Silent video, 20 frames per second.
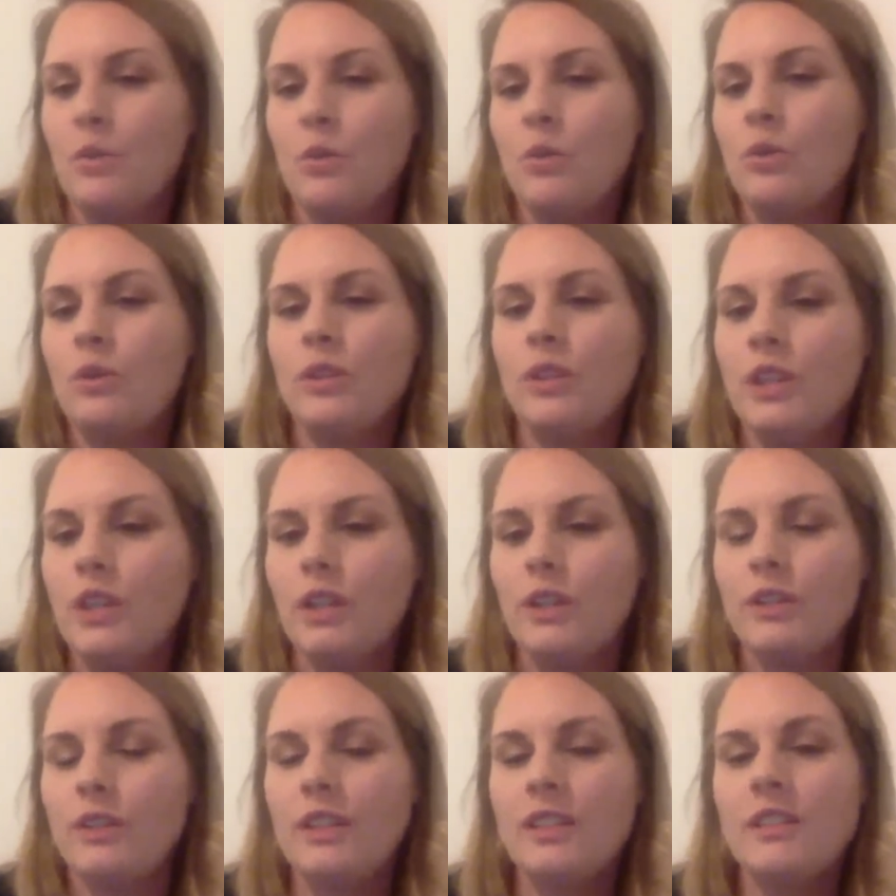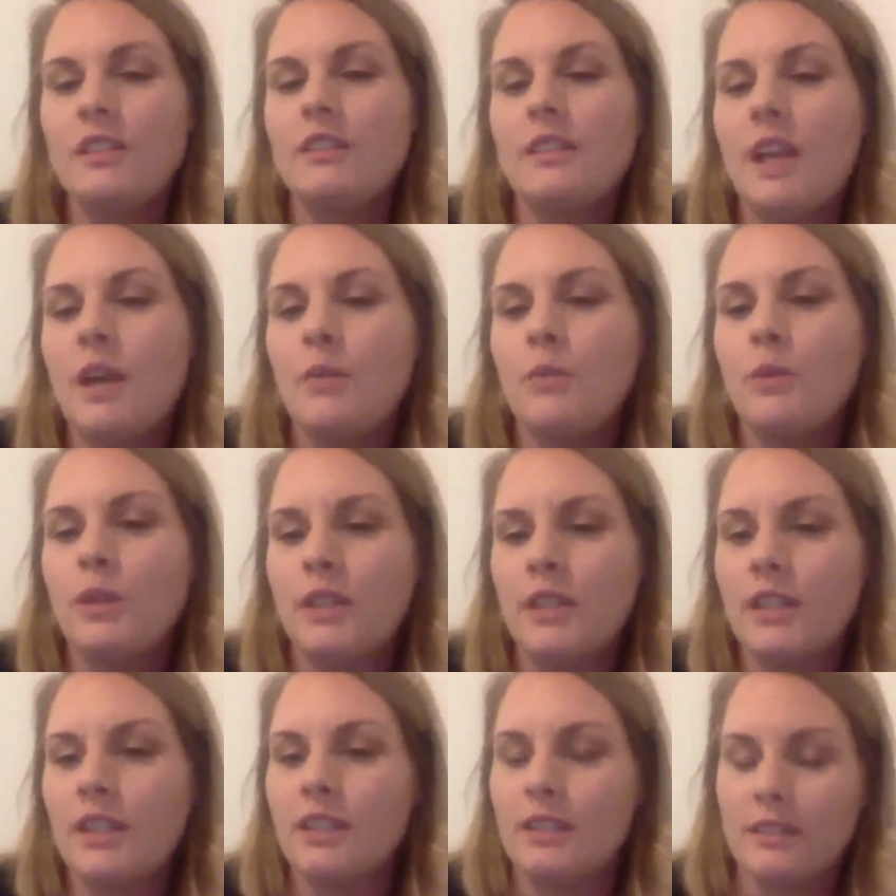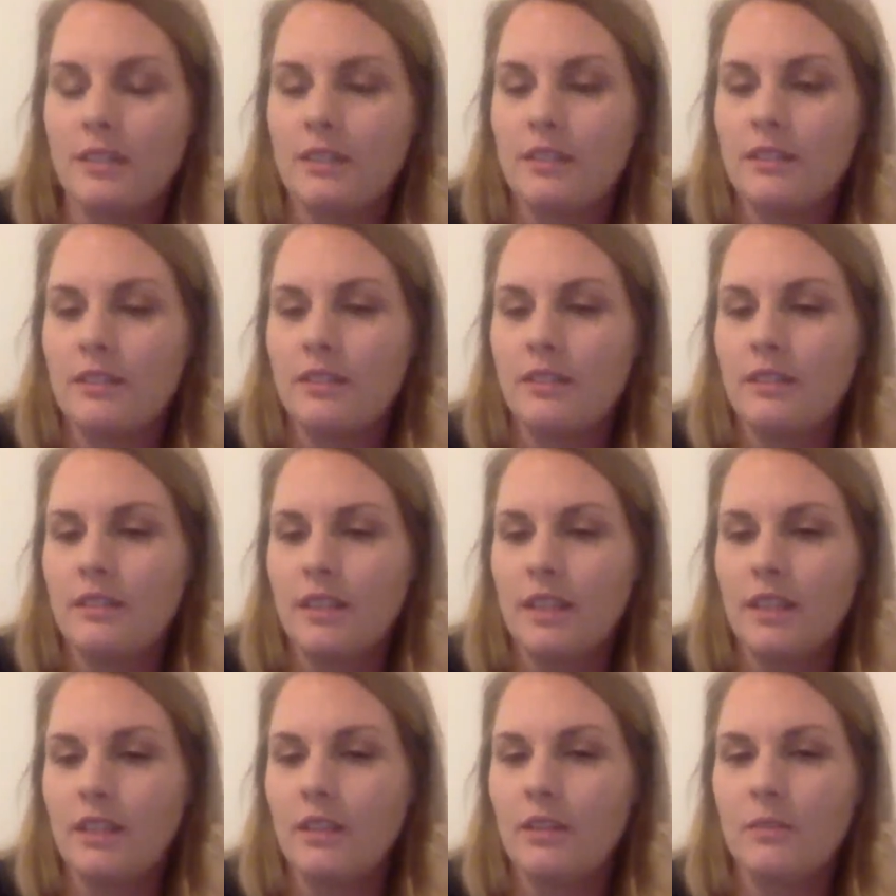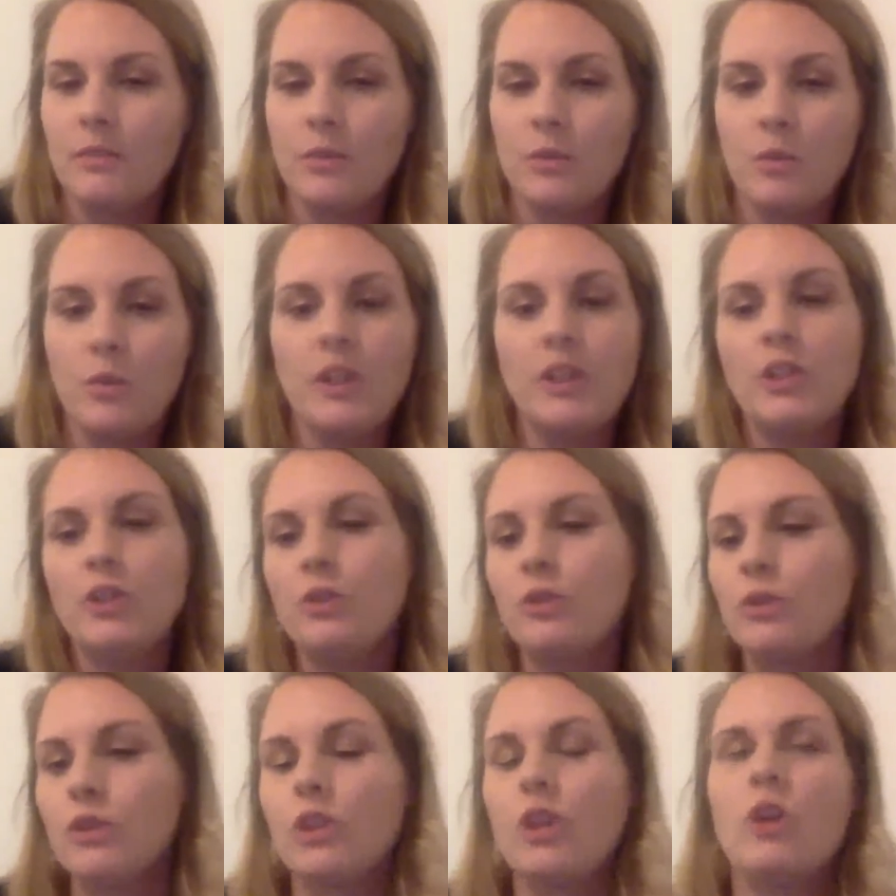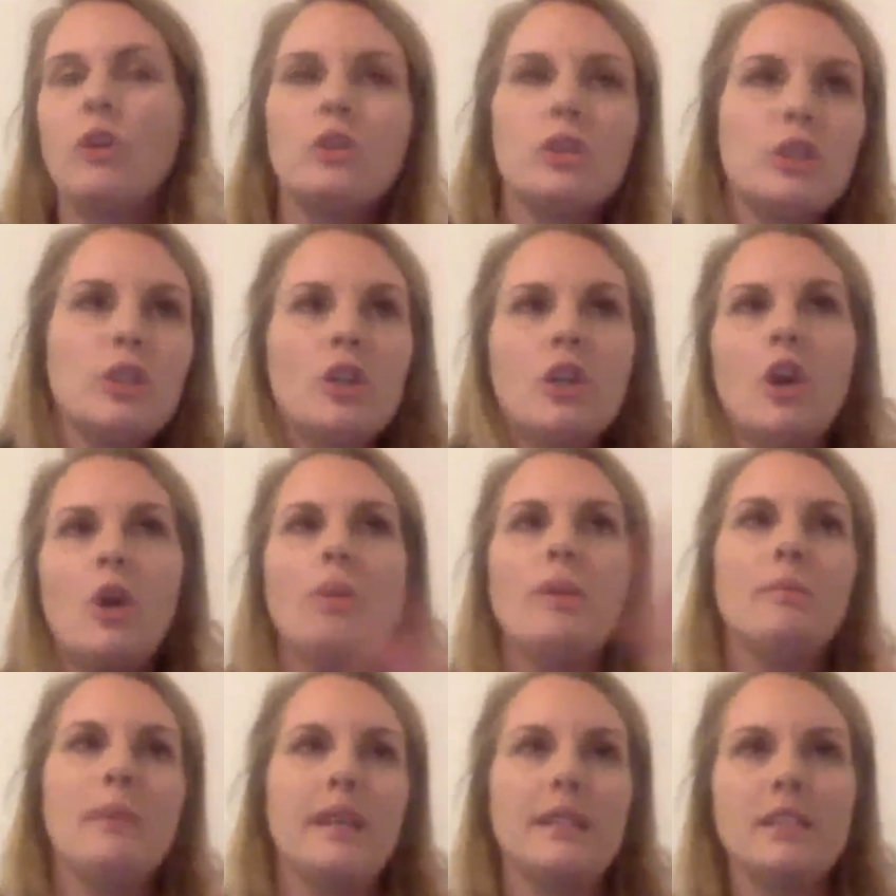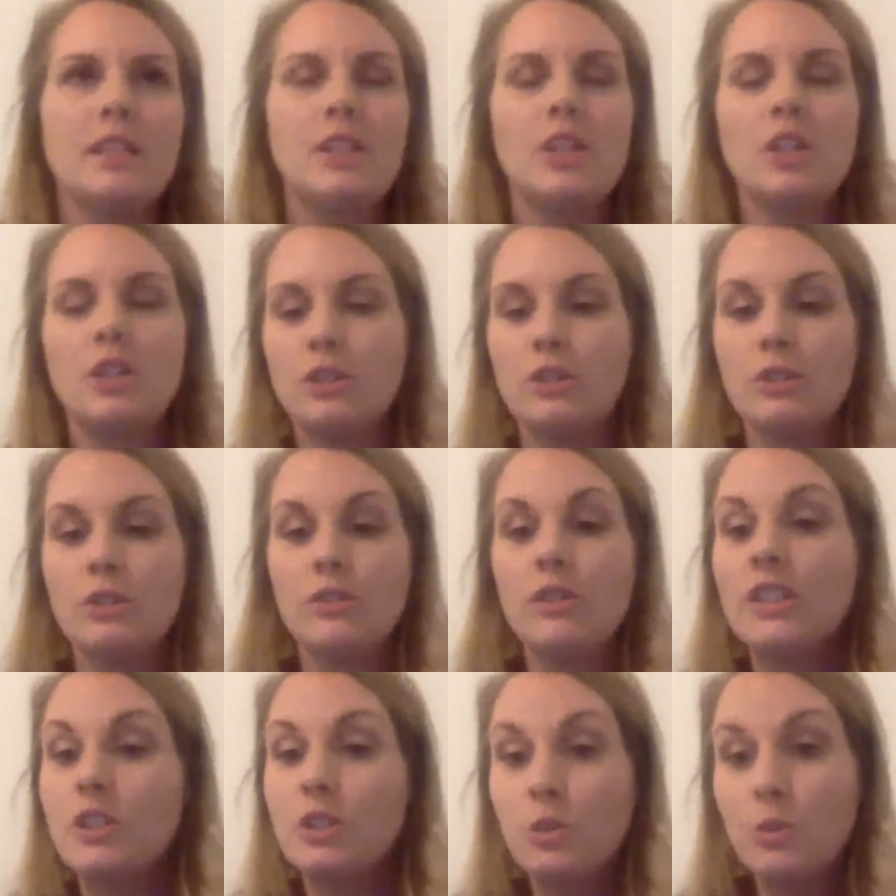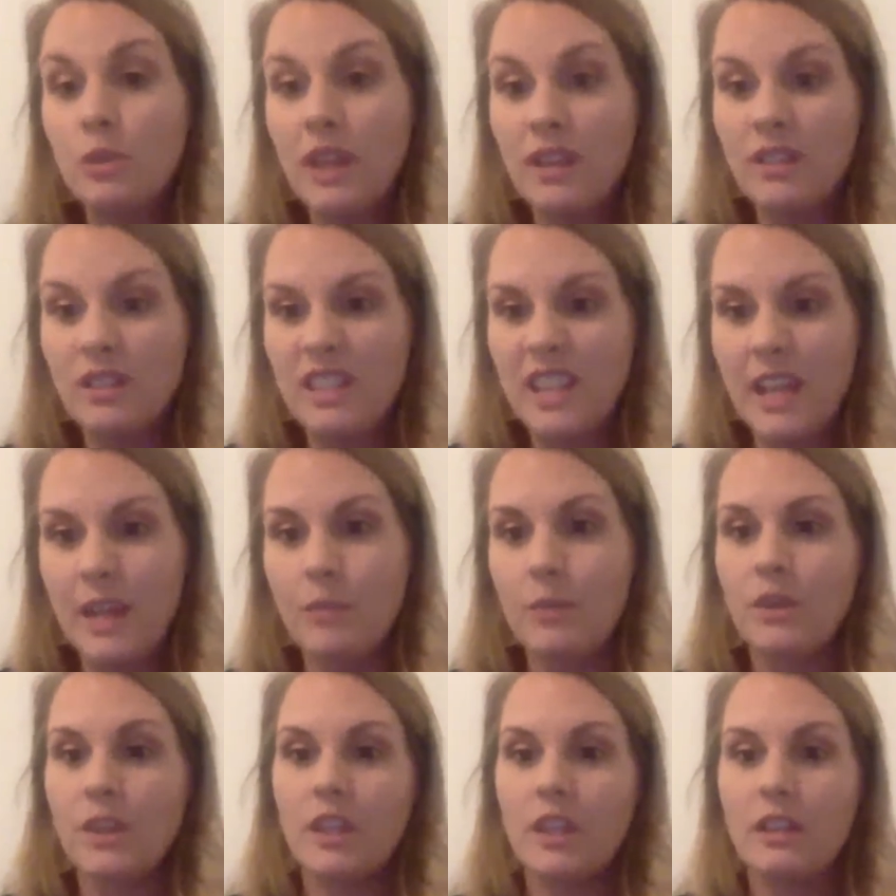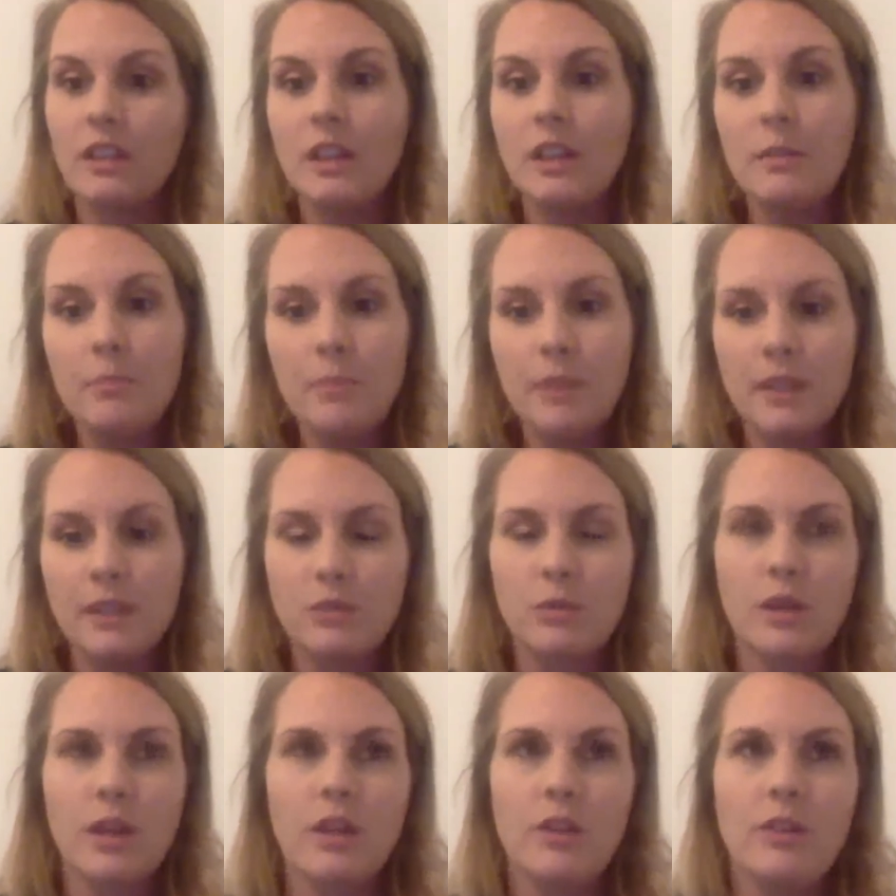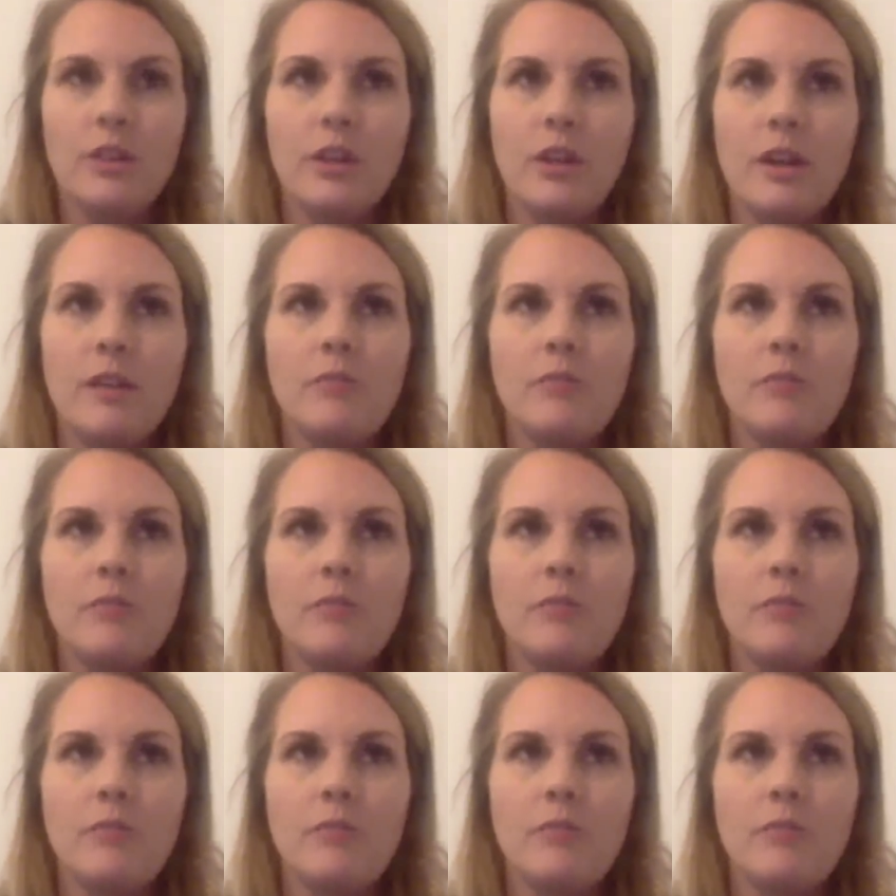it is. Like, when you're going back to in 2008 when the Olympics were held there.